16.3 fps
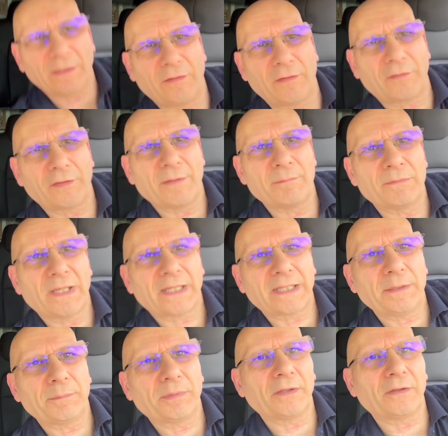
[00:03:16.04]
some lucky
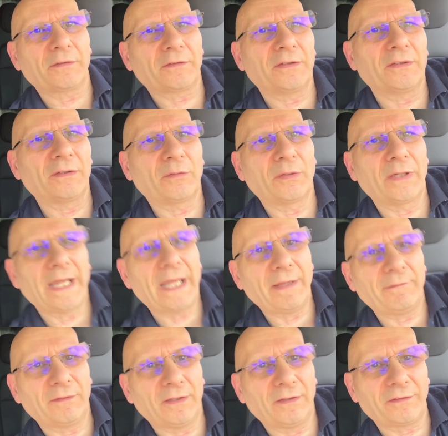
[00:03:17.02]
person that will have
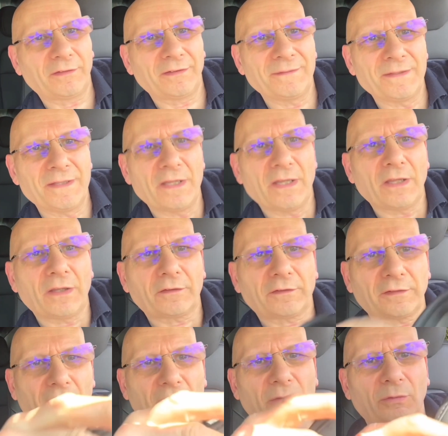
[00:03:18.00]
this,
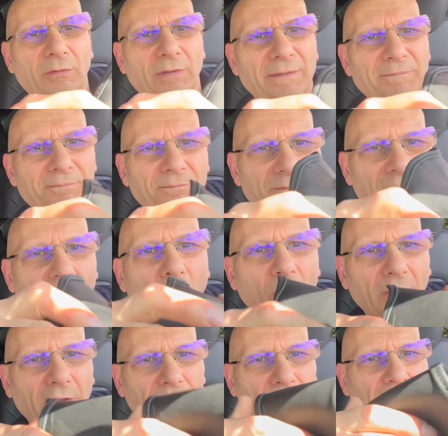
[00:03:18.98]
so all
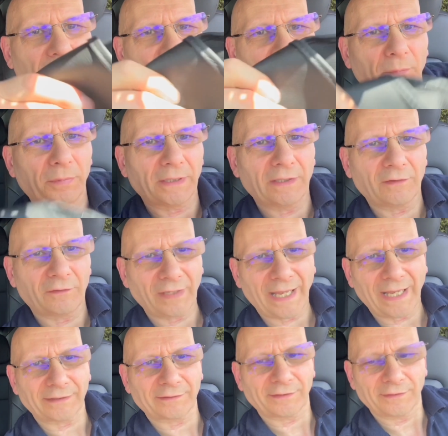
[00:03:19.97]
these bits will be
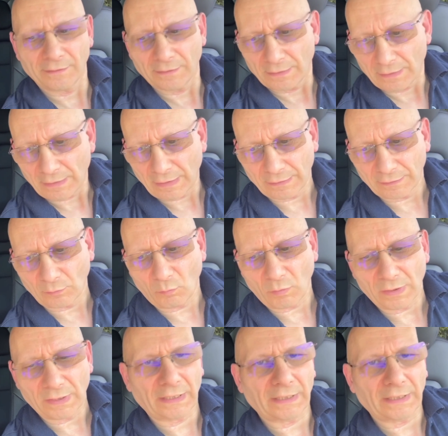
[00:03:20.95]
intact, and one lucky